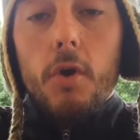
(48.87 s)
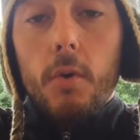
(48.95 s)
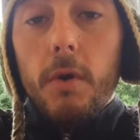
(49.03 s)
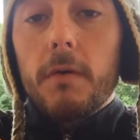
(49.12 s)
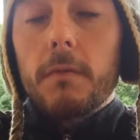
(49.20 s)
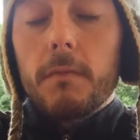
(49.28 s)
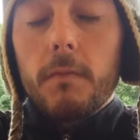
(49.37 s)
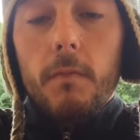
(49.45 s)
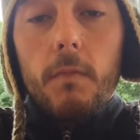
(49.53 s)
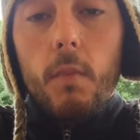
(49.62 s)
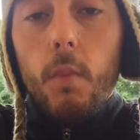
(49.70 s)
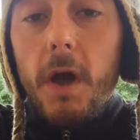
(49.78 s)
who are
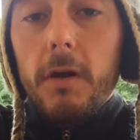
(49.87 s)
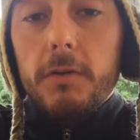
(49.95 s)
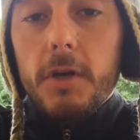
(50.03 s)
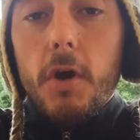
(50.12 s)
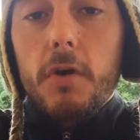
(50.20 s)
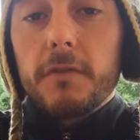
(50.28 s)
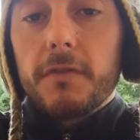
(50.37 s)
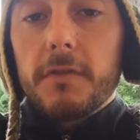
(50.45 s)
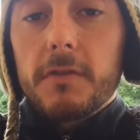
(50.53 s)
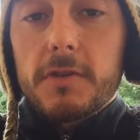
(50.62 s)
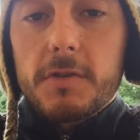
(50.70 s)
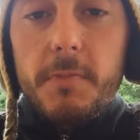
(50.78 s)
well known for
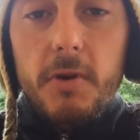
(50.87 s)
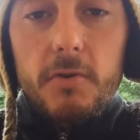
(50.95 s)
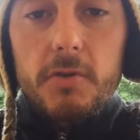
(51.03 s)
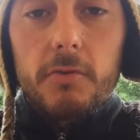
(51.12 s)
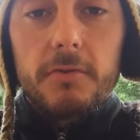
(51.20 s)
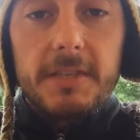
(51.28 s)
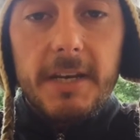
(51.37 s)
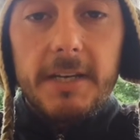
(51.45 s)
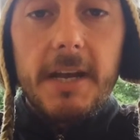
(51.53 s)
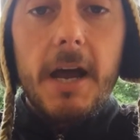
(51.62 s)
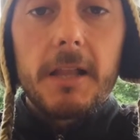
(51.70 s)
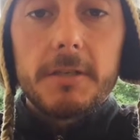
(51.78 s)
their spiritual
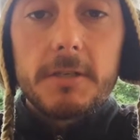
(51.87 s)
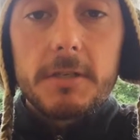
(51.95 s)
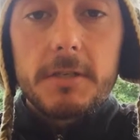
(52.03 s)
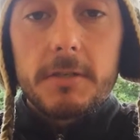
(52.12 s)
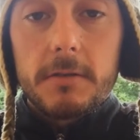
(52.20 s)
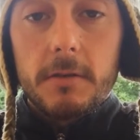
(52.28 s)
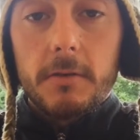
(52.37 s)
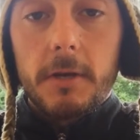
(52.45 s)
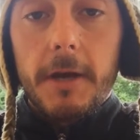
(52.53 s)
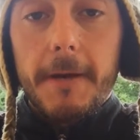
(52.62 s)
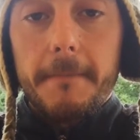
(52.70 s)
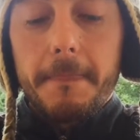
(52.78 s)
technologies,
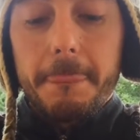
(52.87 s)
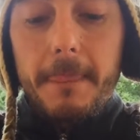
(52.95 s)
okay?